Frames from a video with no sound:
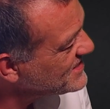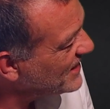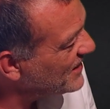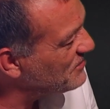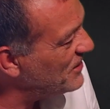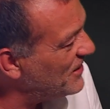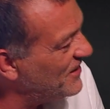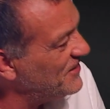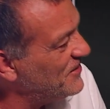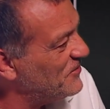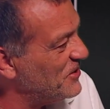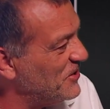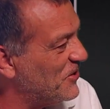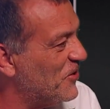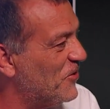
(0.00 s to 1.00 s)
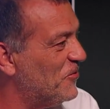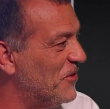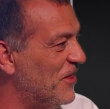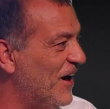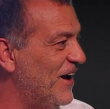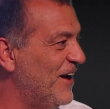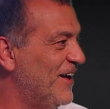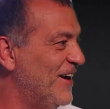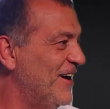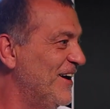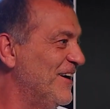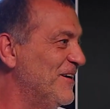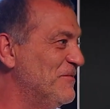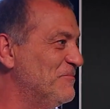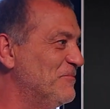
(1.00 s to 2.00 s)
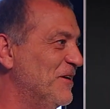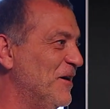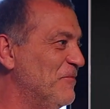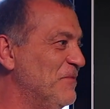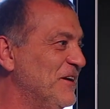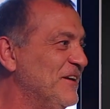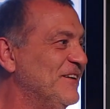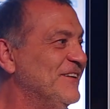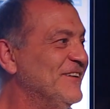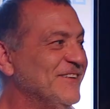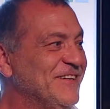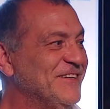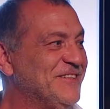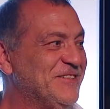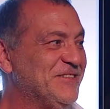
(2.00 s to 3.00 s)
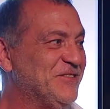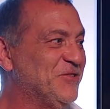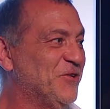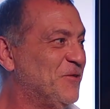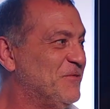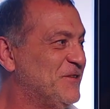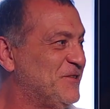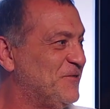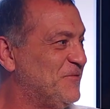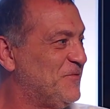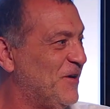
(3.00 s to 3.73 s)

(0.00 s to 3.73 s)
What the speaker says: I mean, I know where you're going with that, but I mean, Stormers have...